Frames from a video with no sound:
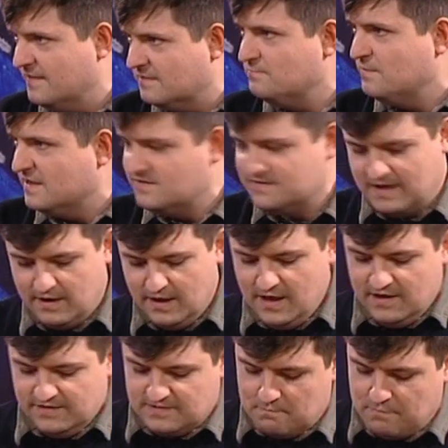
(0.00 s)
That big
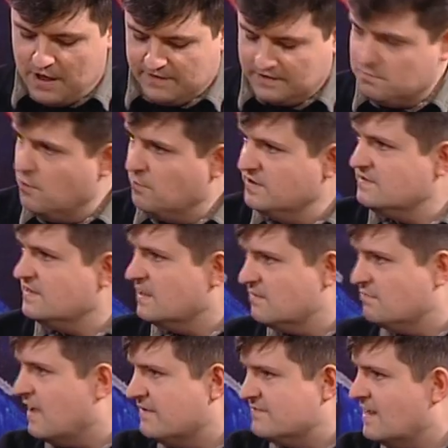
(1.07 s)
symbolic moment. Again,
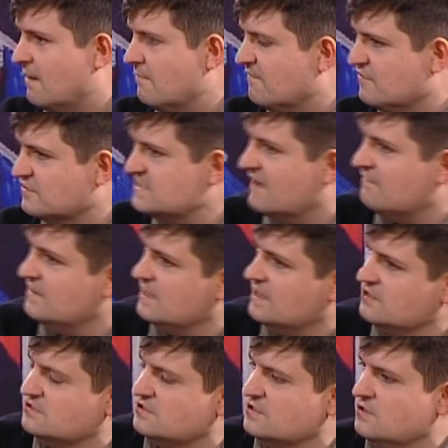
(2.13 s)
it hasn't happened for 70 years.